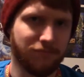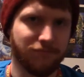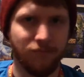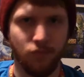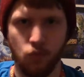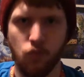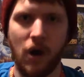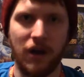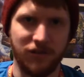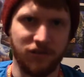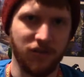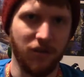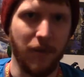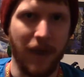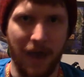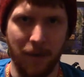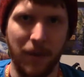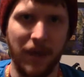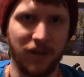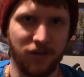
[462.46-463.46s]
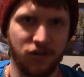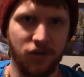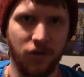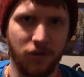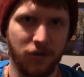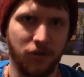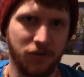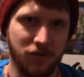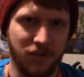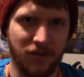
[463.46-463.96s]
Watch the Matt Man show.
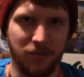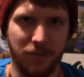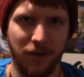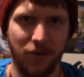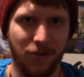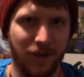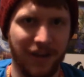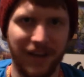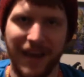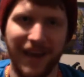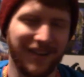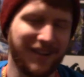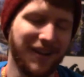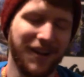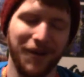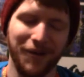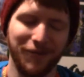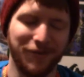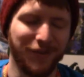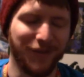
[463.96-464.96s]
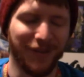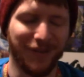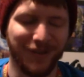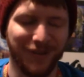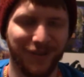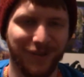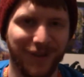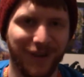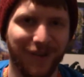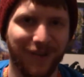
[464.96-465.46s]
You'll see me reenacting. I don't feel like
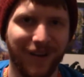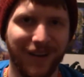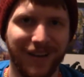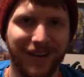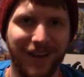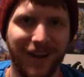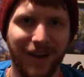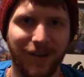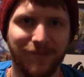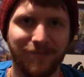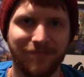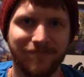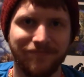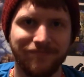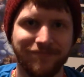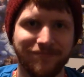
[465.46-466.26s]
doing it right now.